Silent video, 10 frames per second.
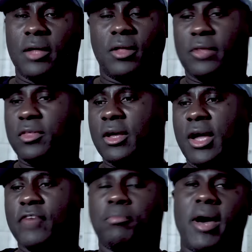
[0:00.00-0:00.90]
I think
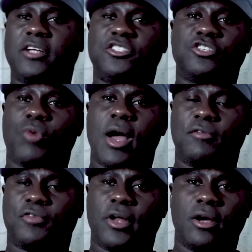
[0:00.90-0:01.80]
everybody just
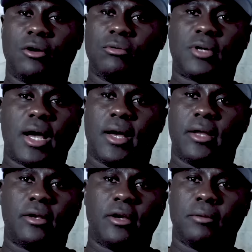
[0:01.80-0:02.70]
riding for their own
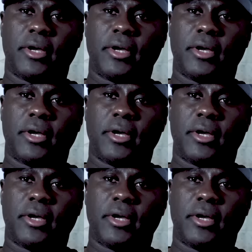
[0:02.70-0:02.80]
kind in there,